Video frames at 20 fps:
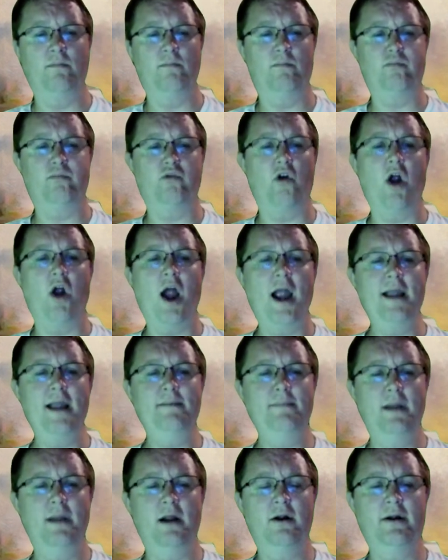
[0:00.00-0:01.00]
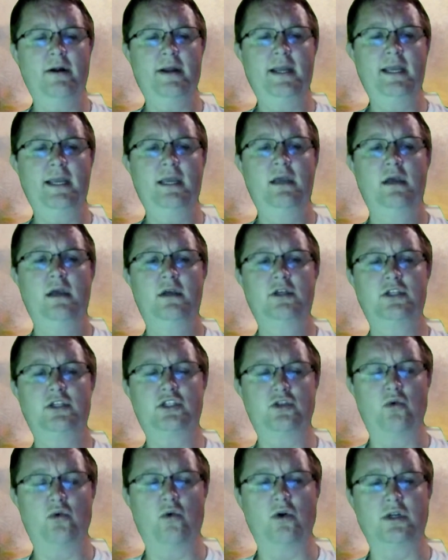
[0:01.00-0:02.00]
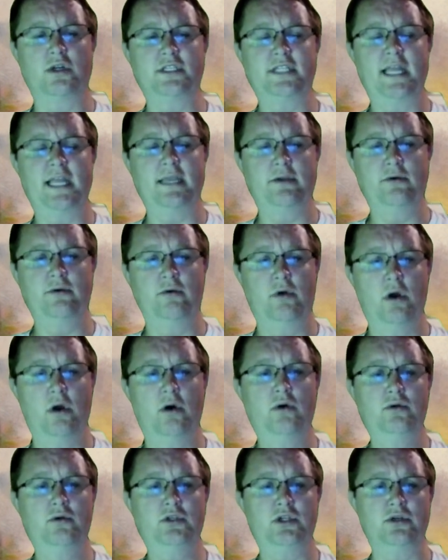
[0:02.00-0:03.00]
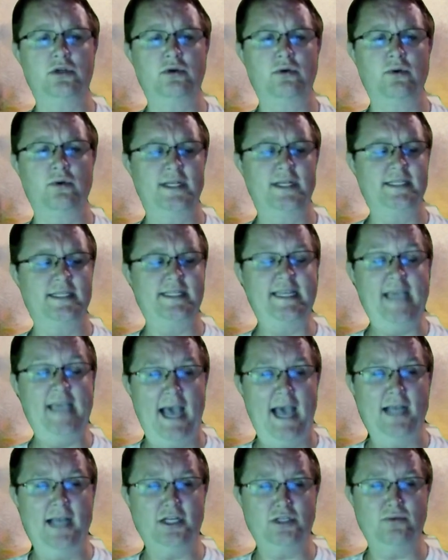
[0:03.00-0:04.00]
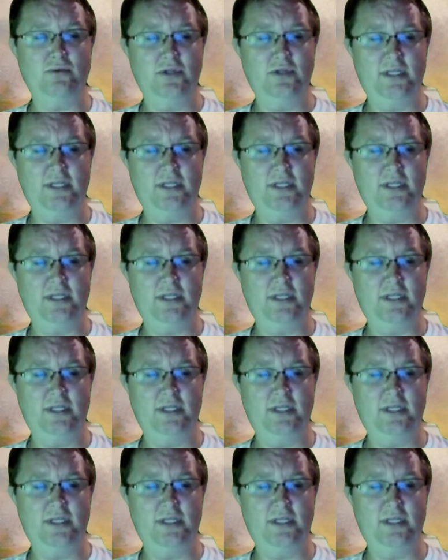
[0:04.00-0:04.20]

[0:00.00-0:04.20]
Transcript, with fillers: primary source that you go to is the actual